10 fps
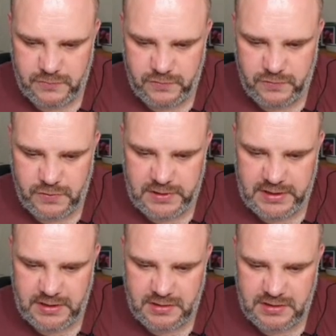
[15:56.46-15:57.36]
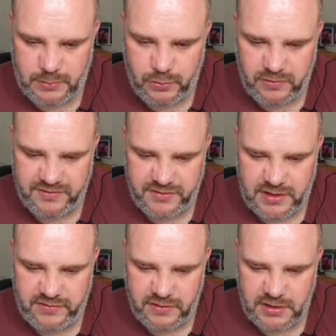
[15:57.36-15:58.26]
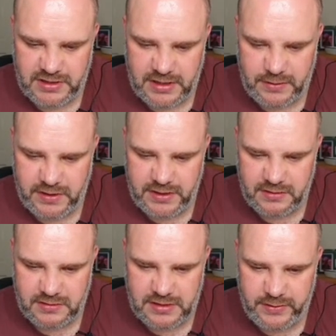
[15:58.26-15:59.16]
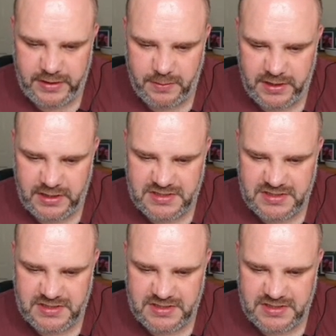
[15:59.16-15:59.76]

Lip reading: Right, double reviver, I don't like going up against those